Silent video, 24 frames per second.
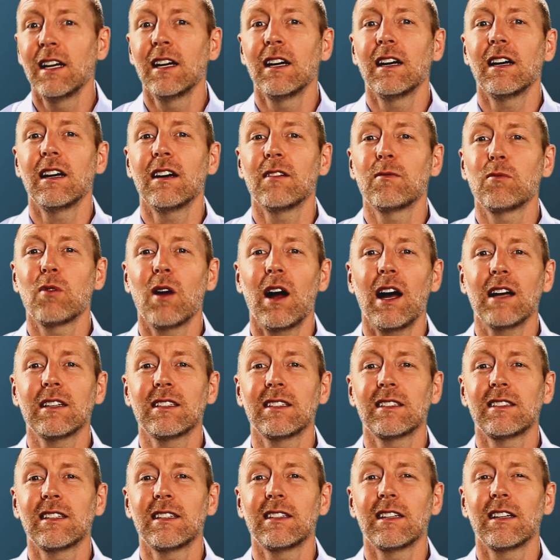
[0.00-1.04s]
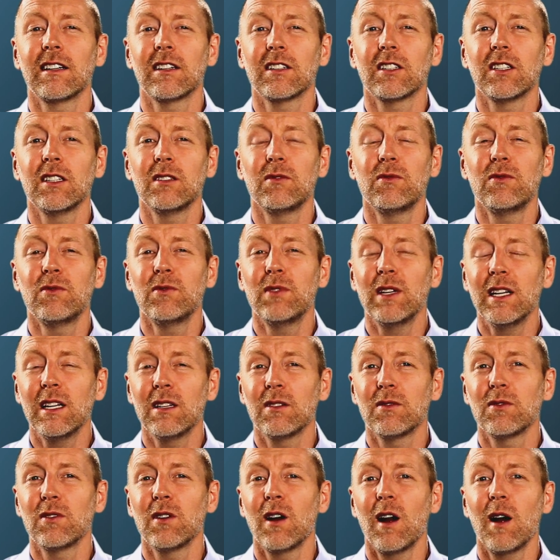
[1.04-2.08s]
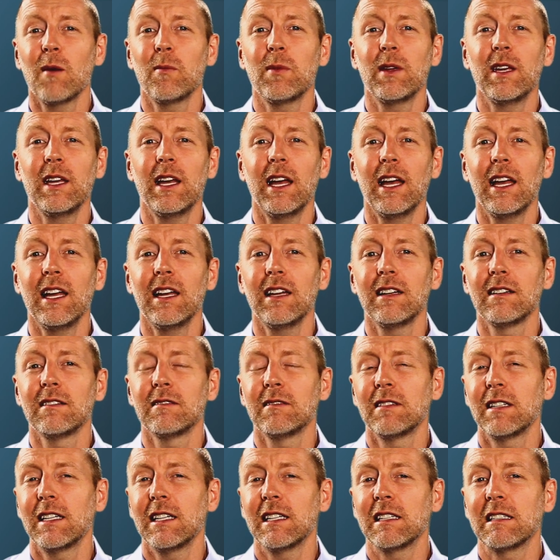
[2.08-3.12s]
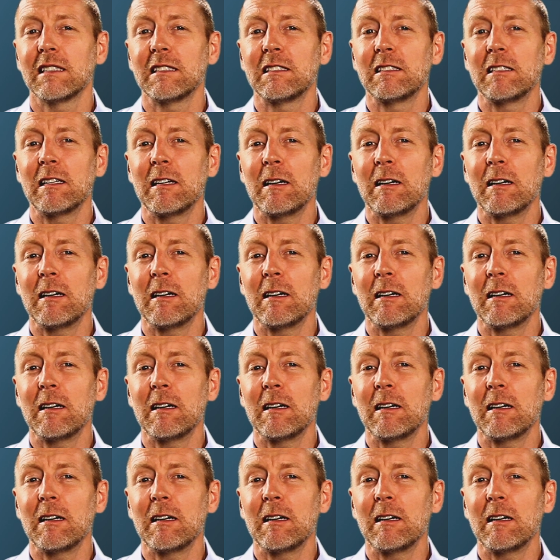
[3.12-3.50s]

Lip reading: of processes that are a good fit for RPA is